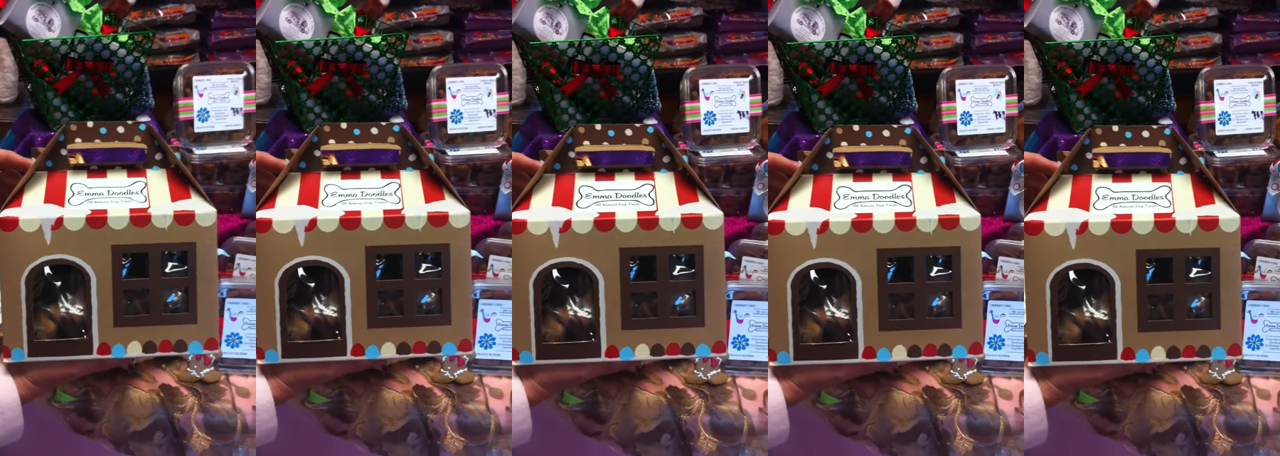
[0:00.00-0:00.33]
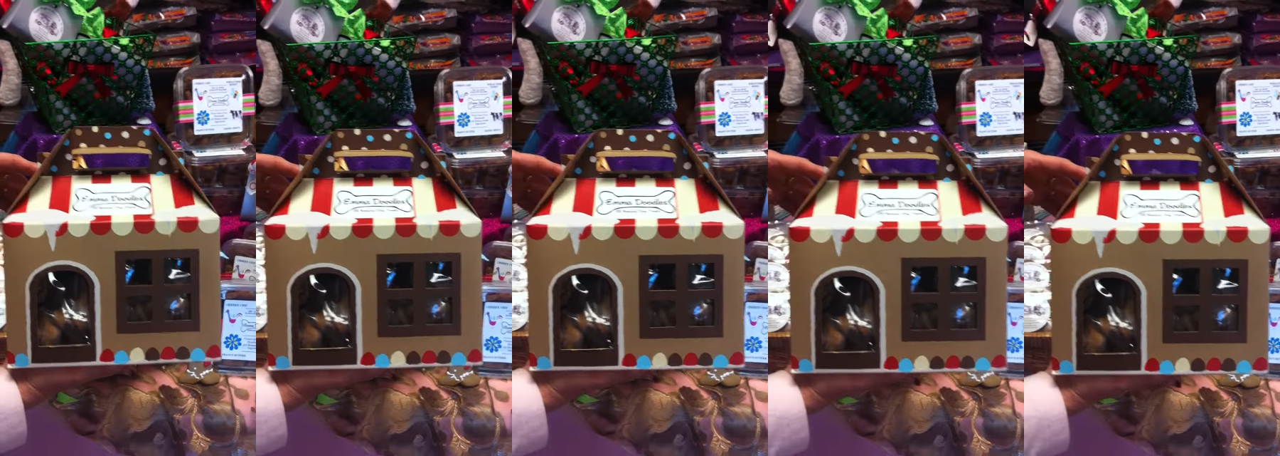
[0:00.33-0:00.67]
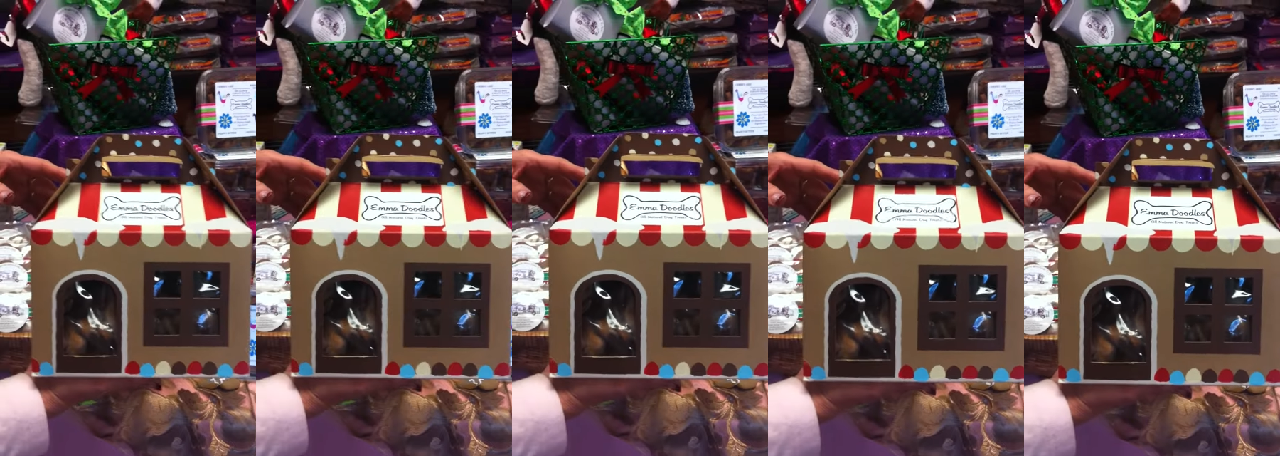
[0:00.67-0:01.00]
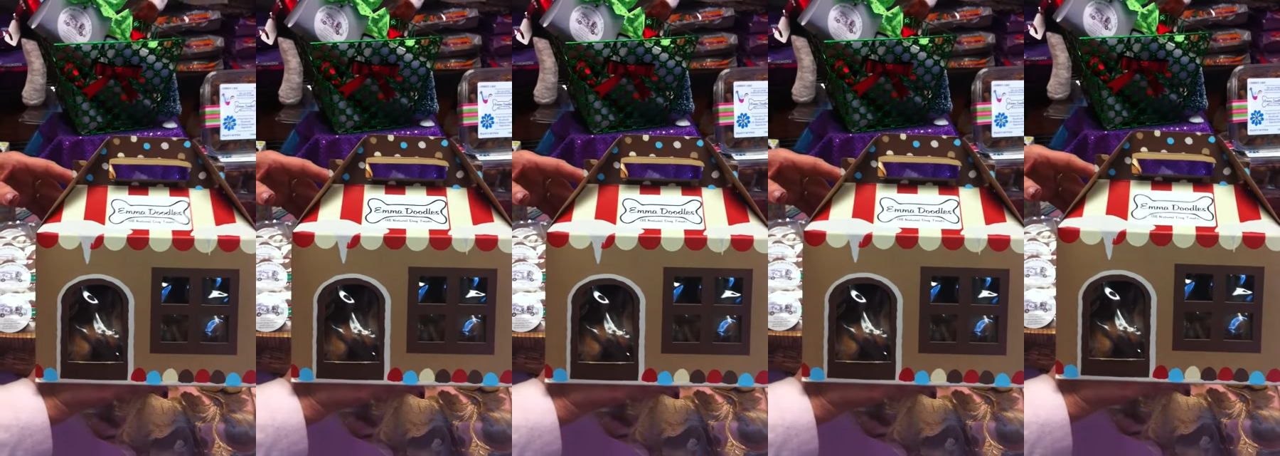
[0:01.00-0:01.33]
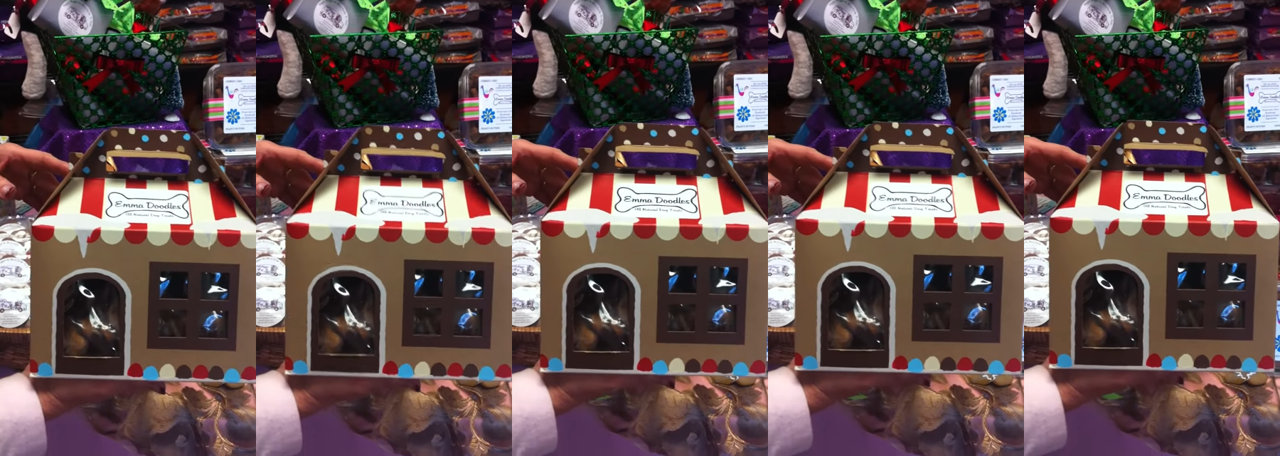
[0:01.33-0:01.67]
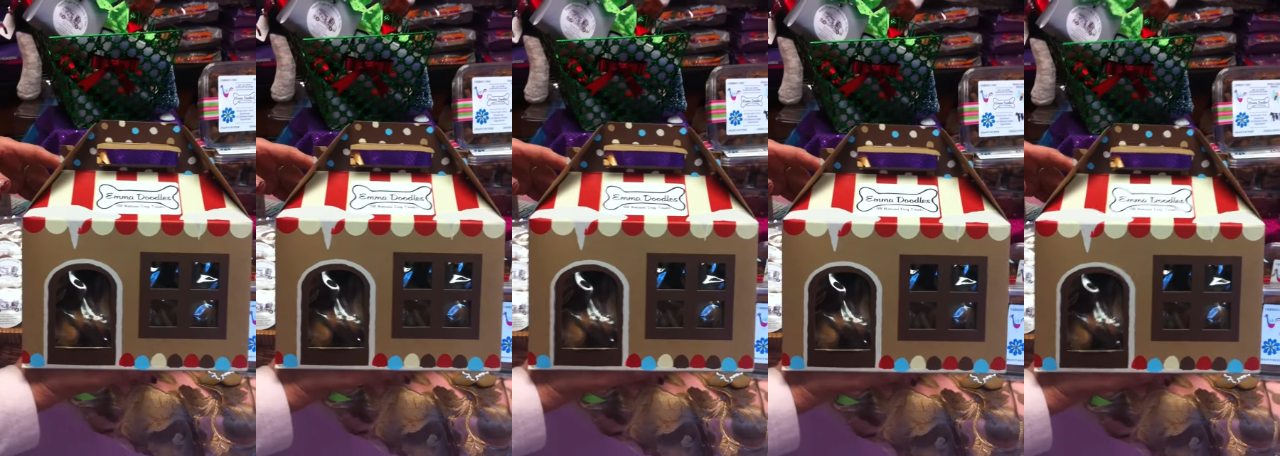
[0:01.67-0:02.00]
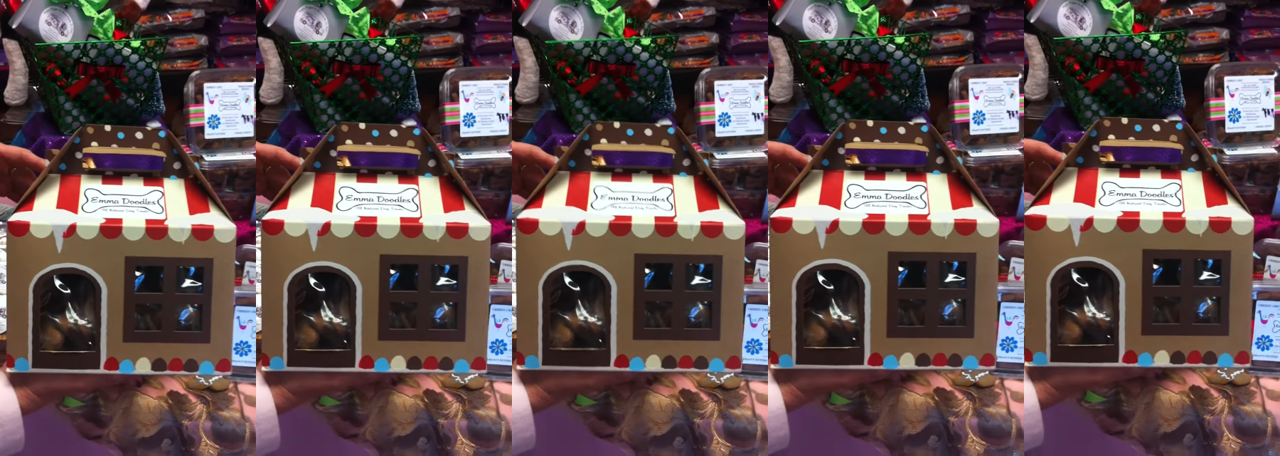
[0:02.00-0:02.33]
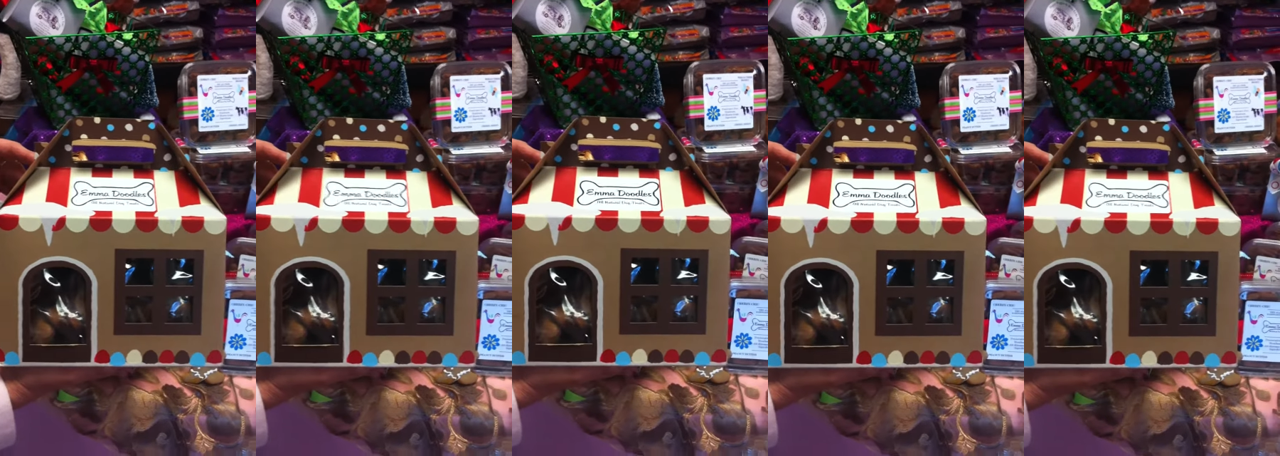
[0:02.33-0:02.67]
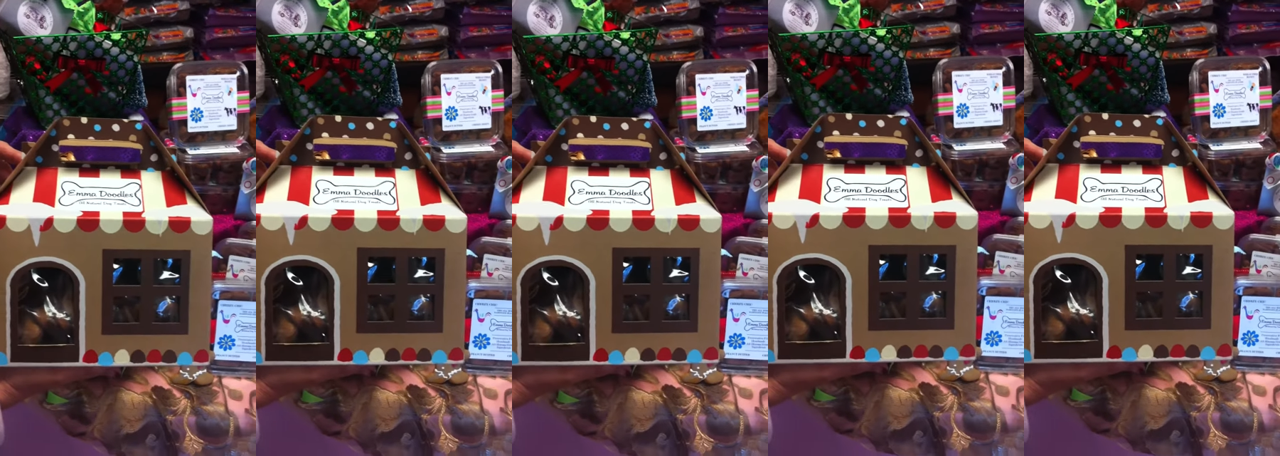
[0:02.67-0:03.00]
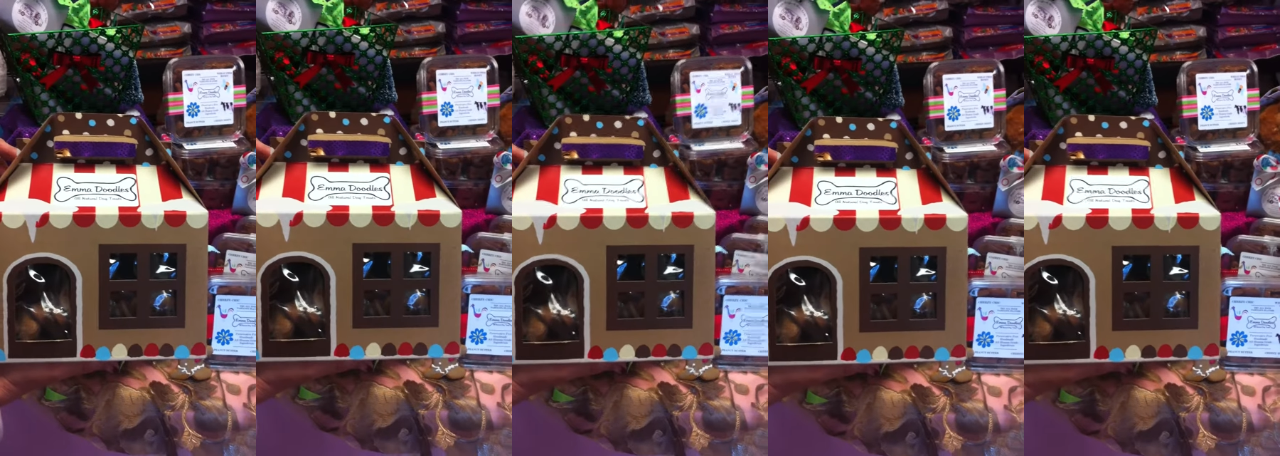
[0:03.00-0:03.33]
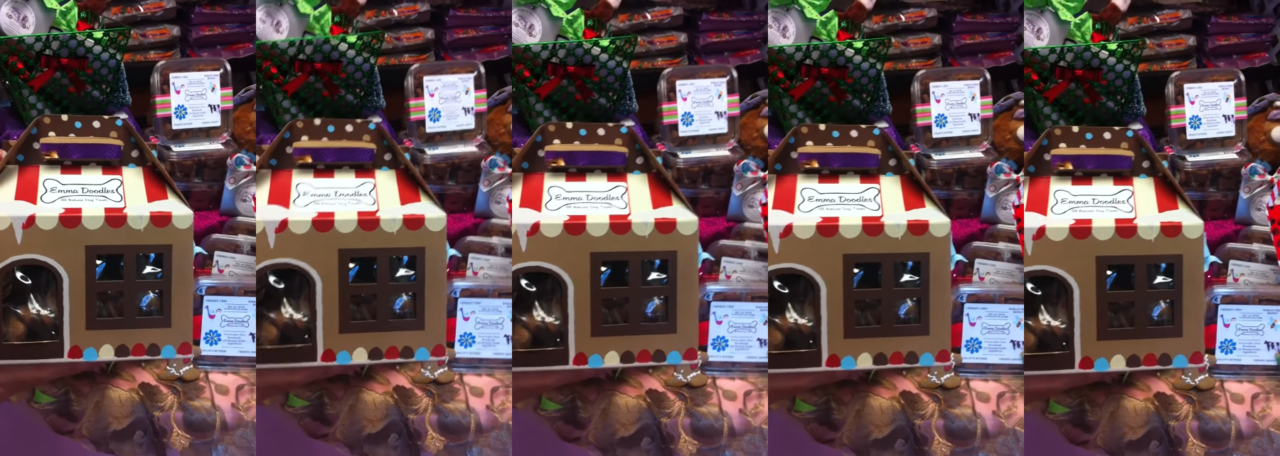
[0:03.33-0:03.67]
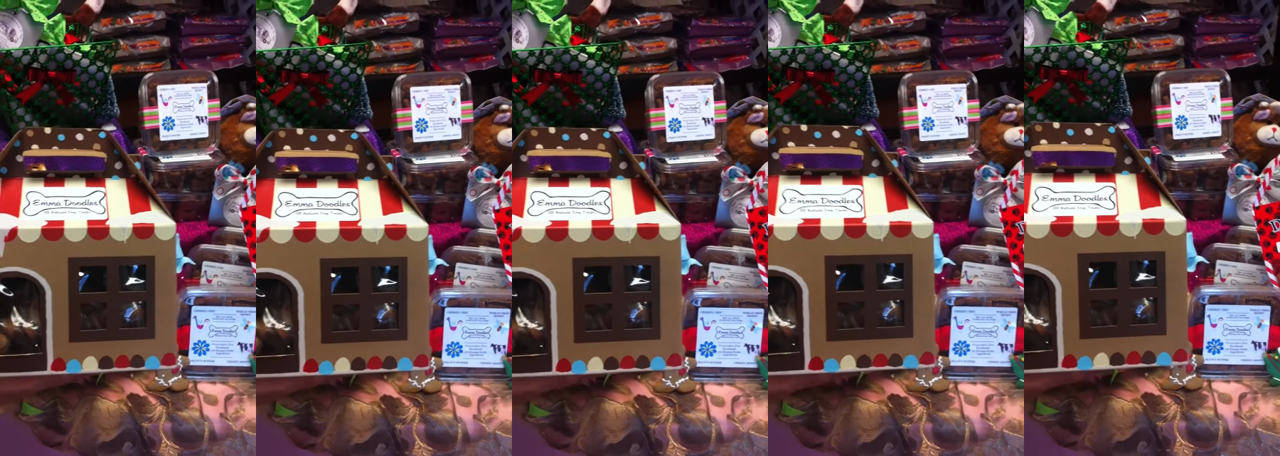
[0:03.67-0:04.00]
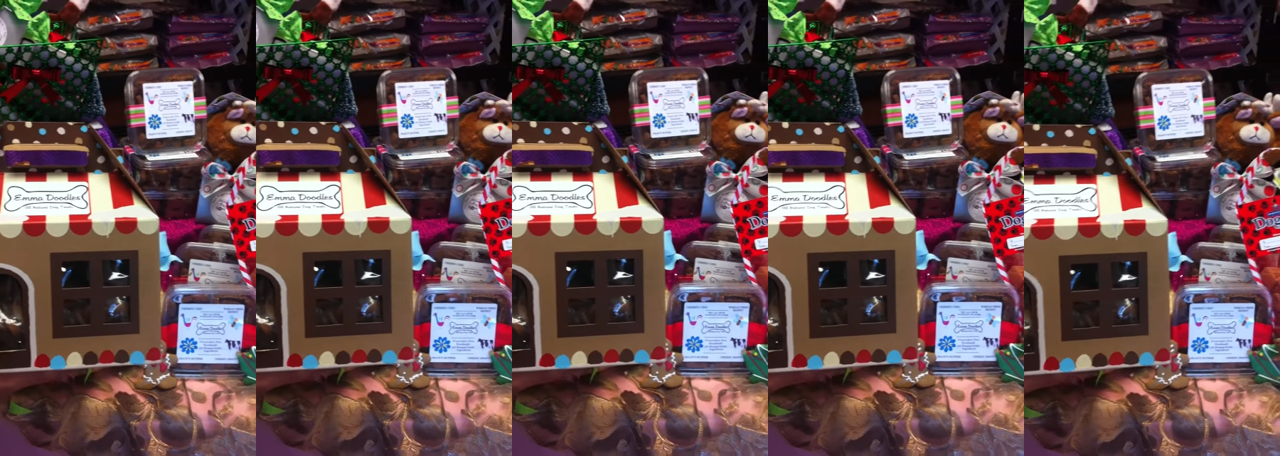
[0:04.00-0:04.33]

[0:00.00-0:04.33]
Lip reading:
No face is visible, so there are no lips to read.